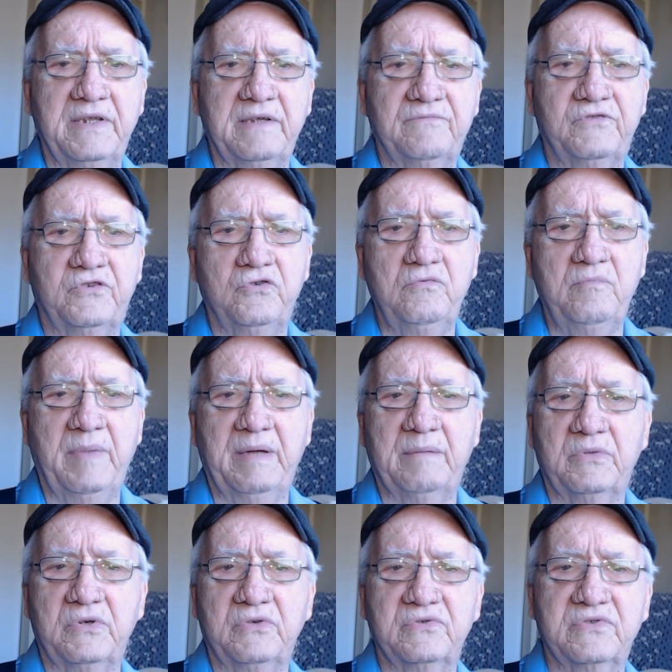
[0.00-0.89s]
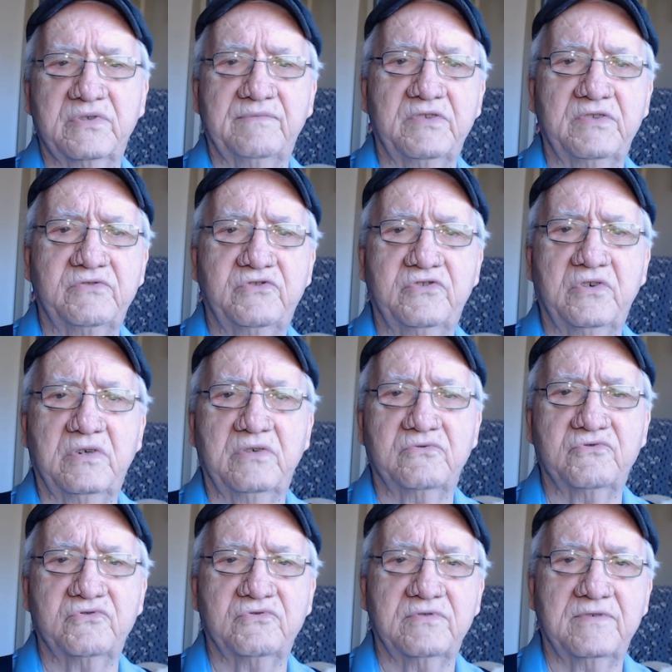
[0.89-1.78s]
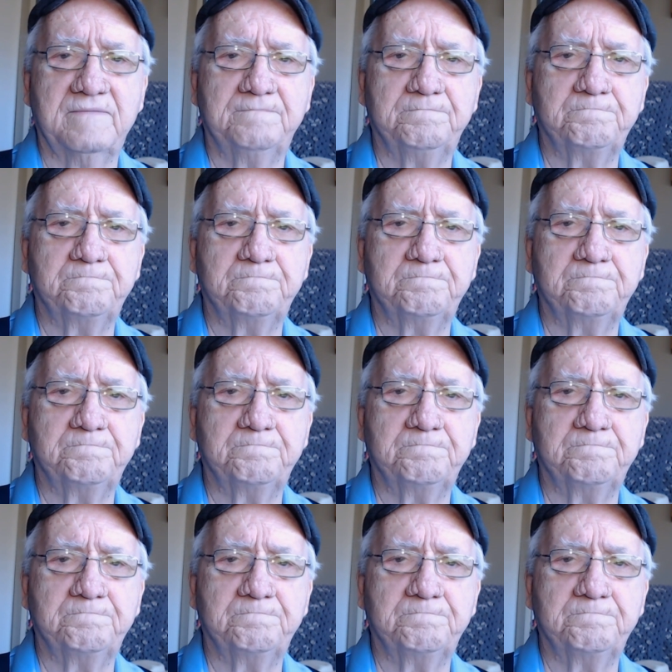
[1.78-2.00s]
of two members of the church.